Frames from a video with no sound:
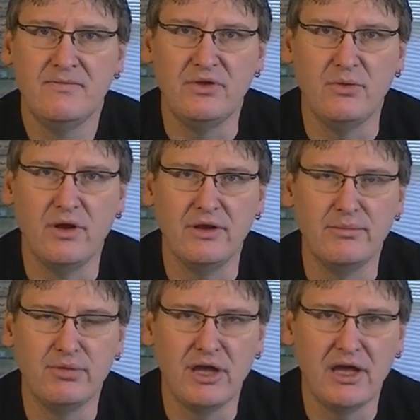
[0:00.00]
Do you want
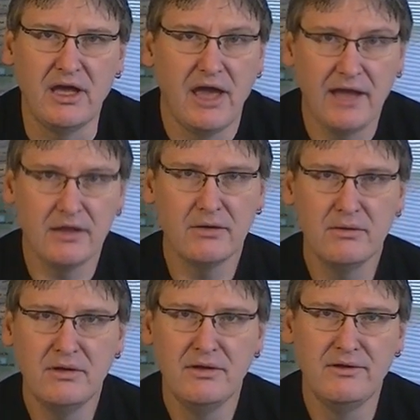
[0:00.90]
to play
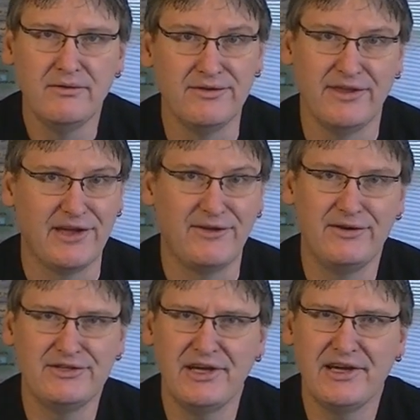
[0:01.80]
Halo? Does that
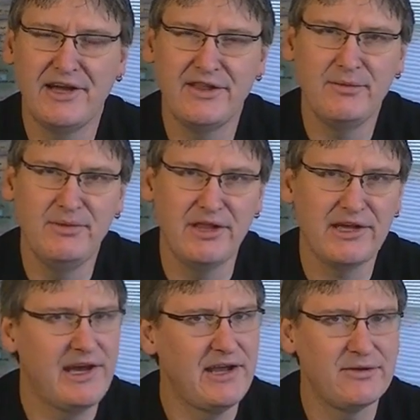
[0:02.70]
Kurasan guy look a bit
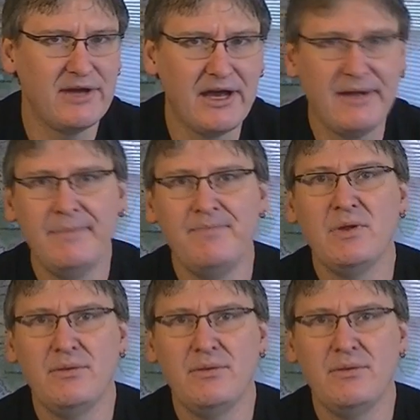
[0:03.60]
like a Halo guy?